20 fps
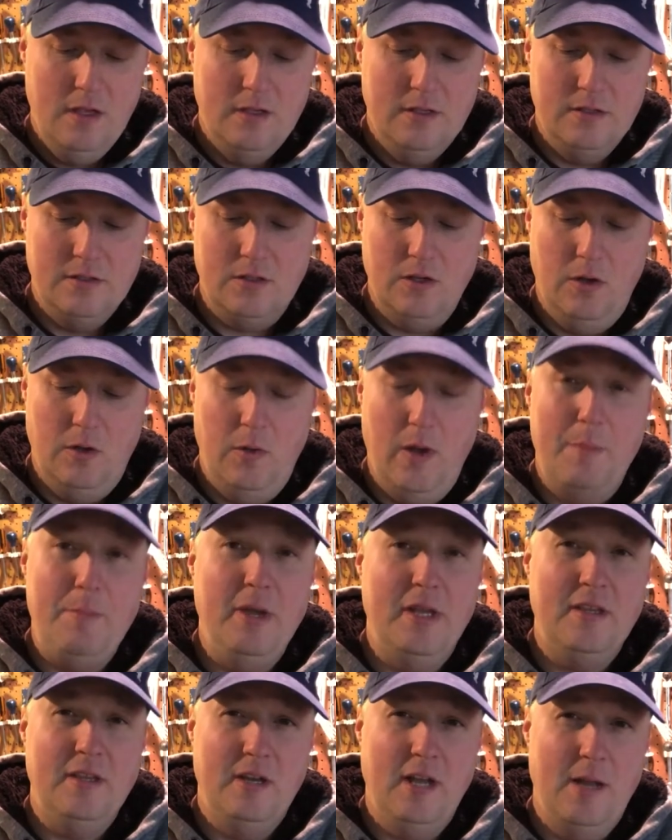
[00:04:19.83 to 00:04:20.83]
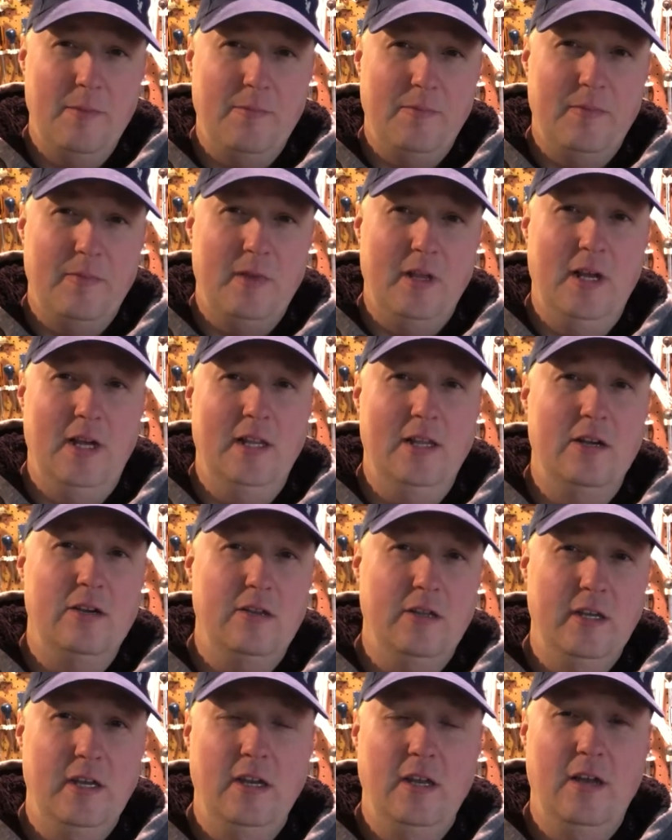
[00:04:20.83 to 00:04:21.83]
So I picked it up.
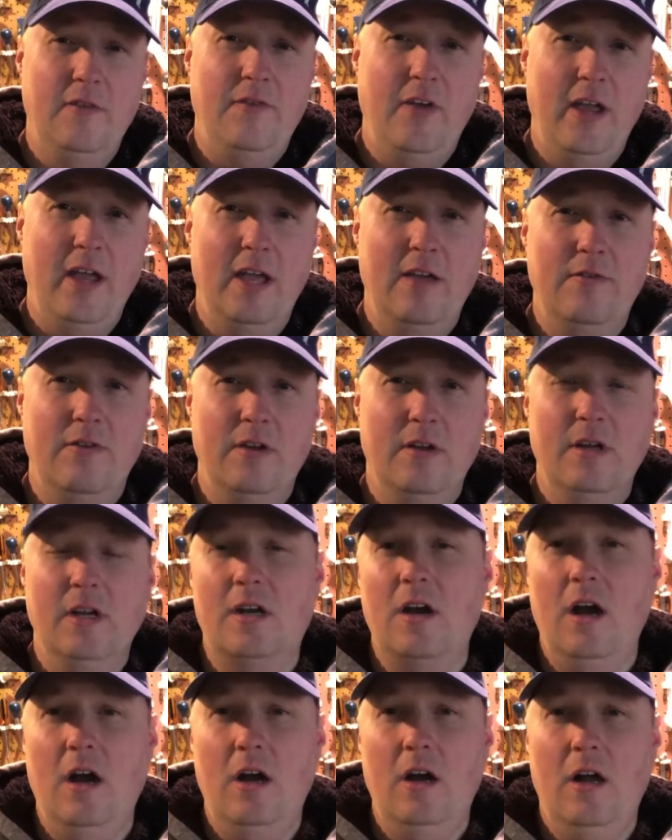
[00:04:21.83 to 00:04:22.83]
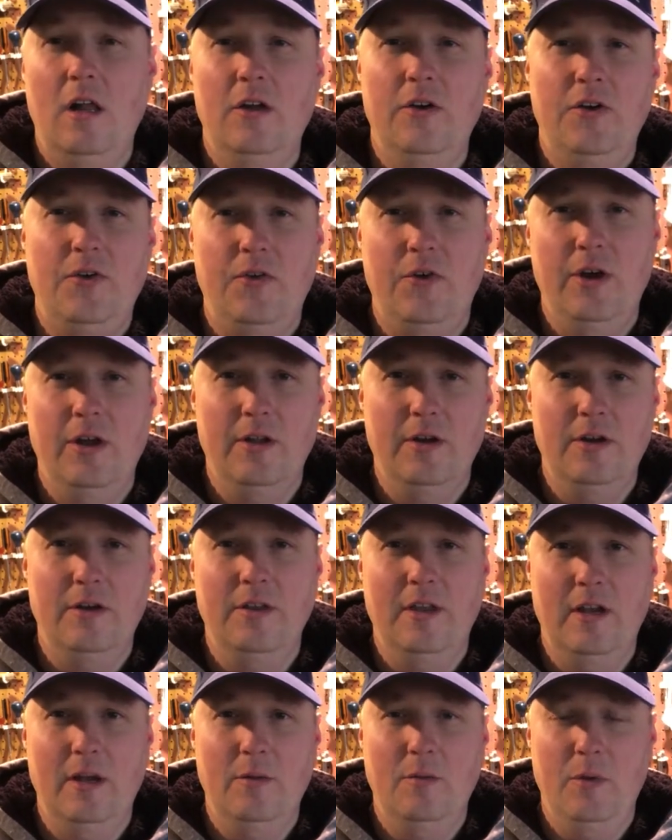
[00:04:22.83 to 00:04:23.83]
Luckily enough, I have a car hauler trailer
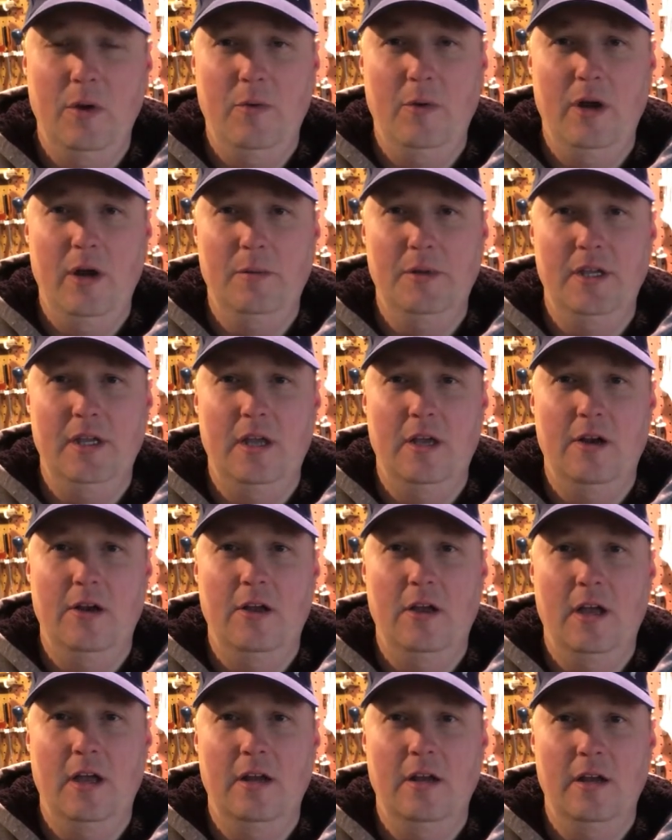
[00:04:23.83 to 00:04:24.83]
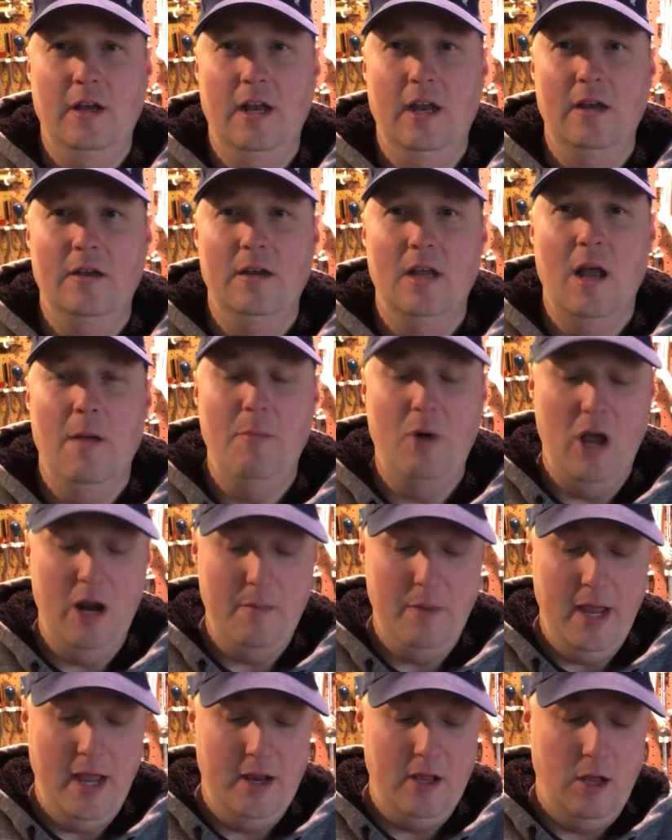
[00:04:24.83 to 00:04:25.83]
that we were able to get it on, and I brought it
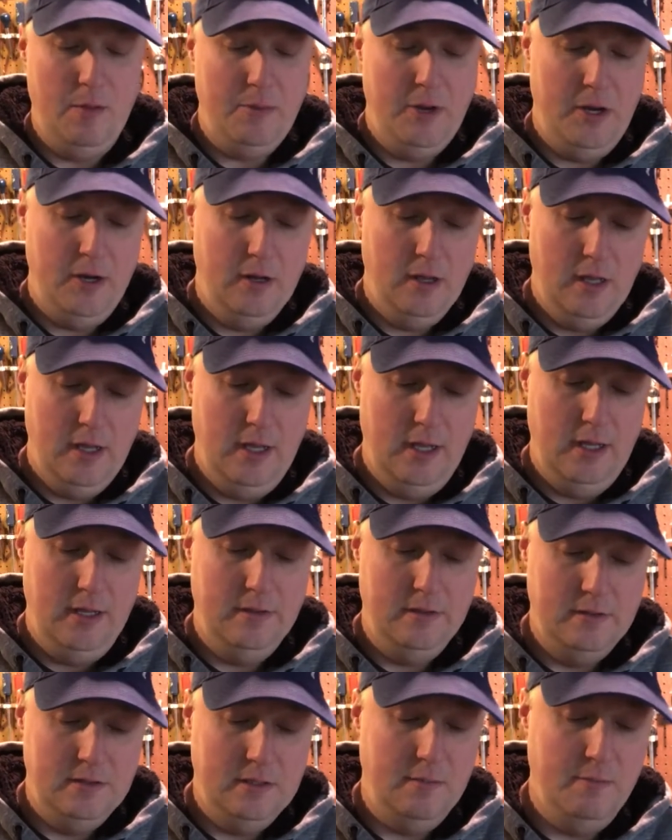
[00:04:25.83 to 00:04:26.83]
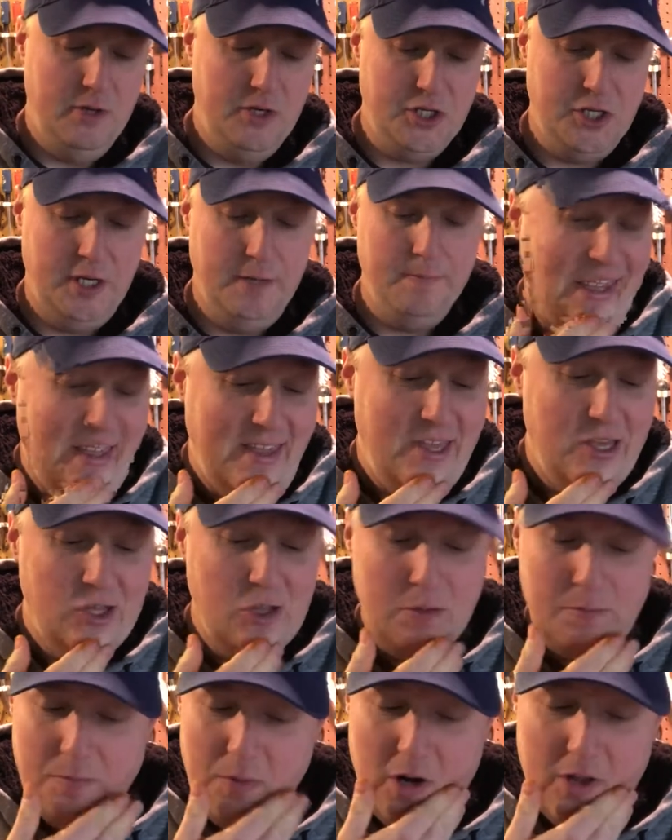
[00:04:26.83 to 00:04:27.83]
back up here to Michigan. The
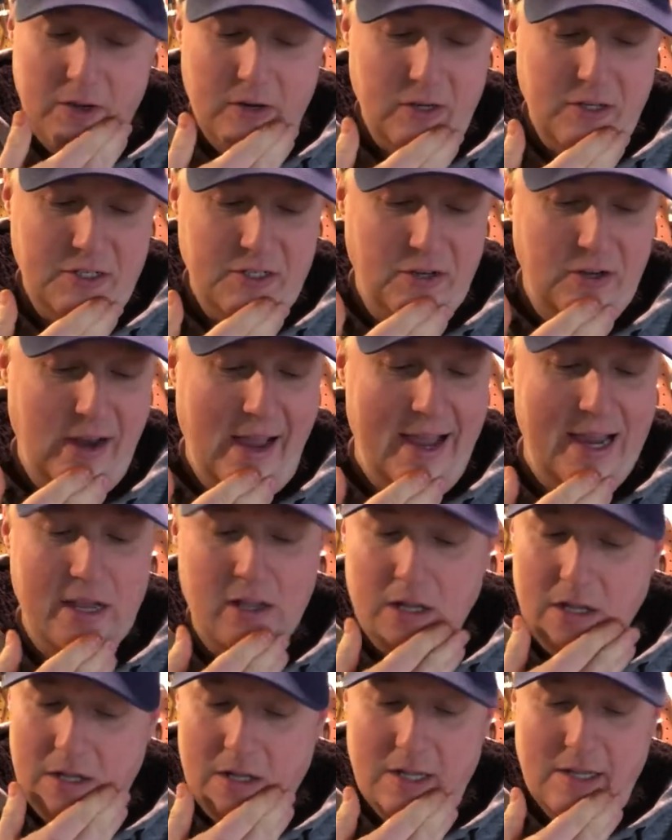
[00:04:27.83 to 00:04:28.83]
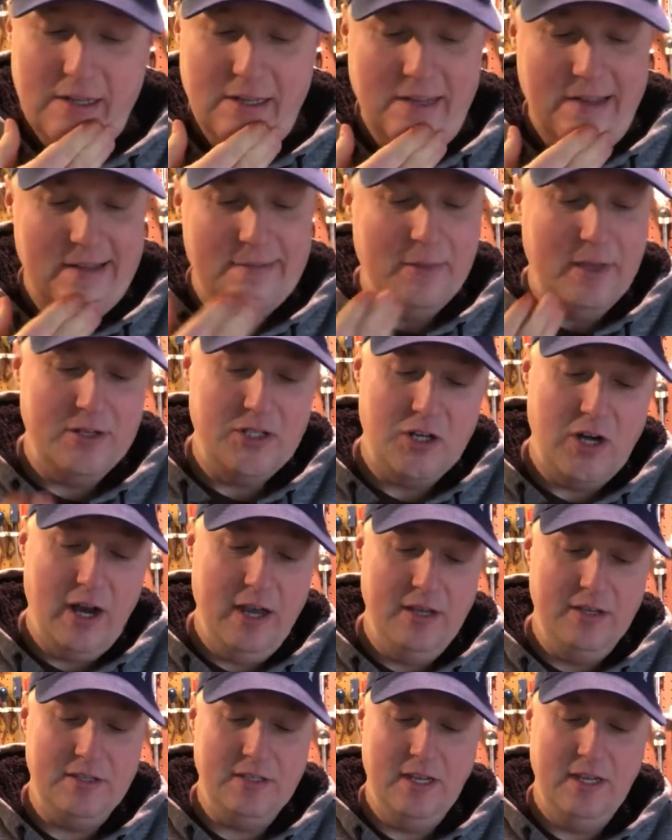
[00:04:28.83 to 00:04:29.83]
Ihle brothers, or Ihle, I'm not sure how
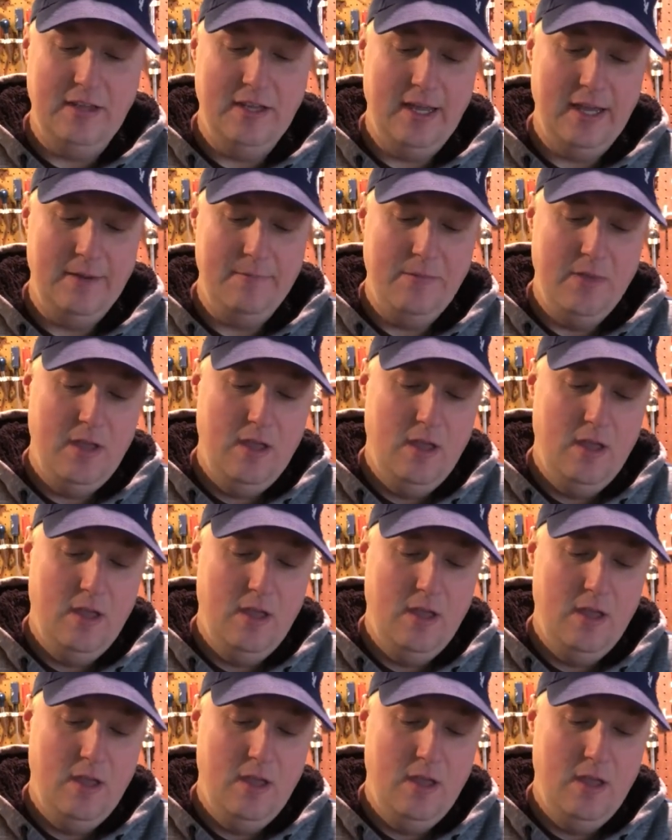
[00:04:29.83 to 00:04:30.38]
you say that,